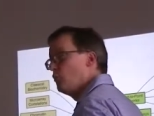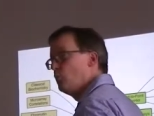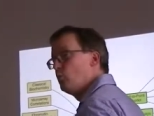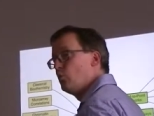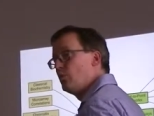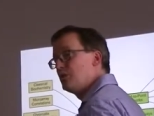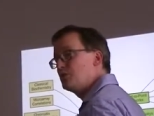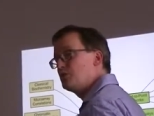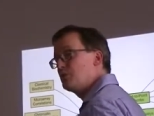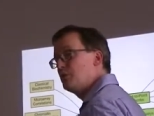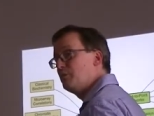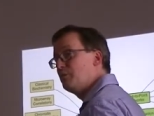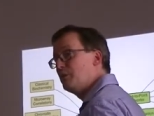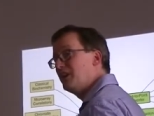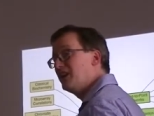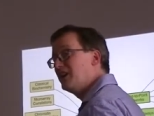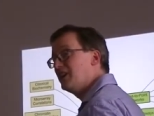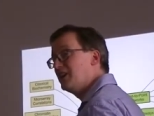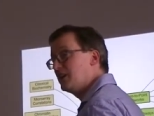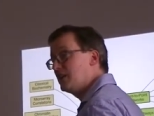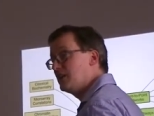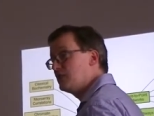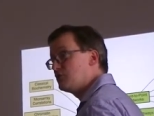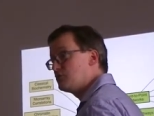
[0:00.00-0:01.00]
Once we bring in
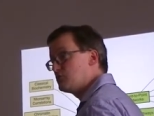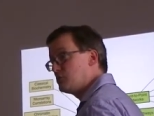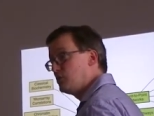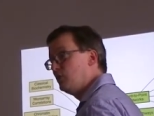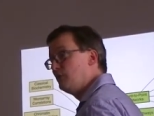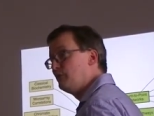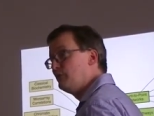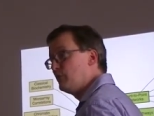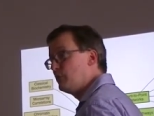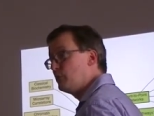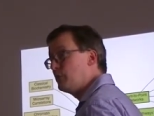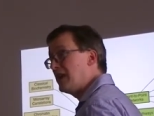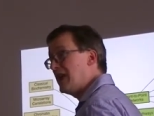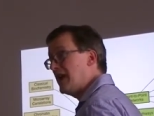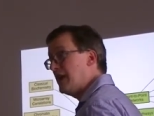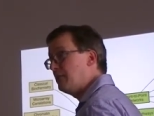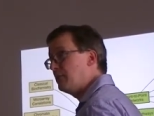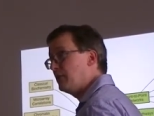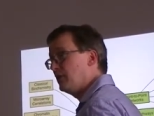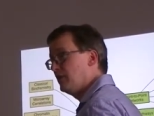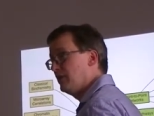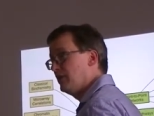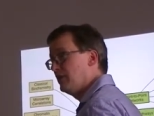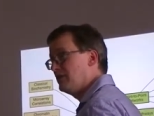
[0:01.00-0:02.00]
a controlled
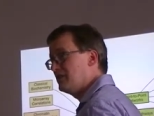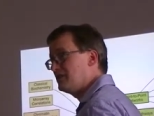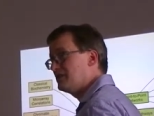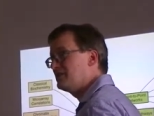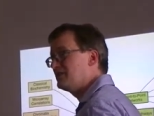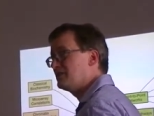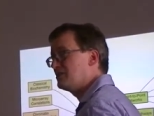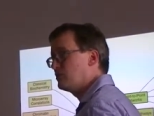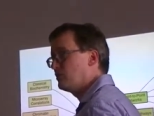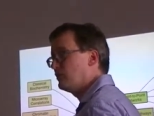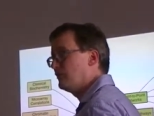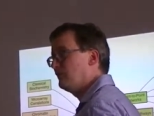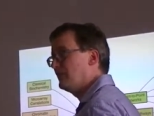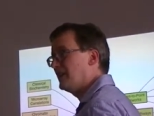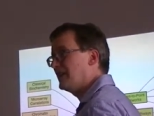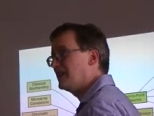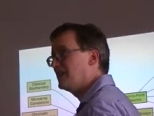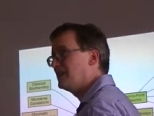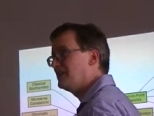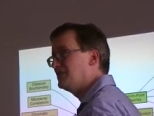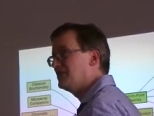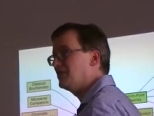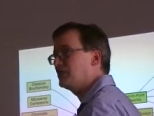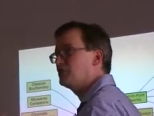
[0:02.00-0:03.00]
vocabulary, this is sort of like
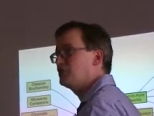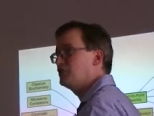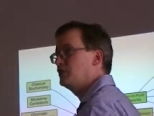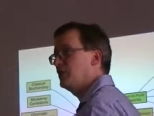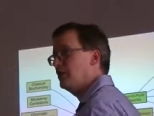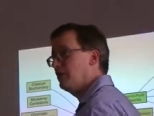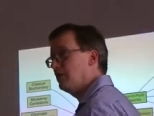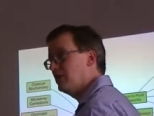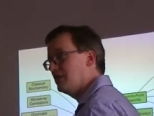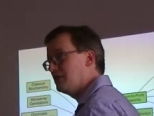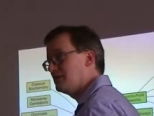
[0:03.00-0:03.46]
a dictionary,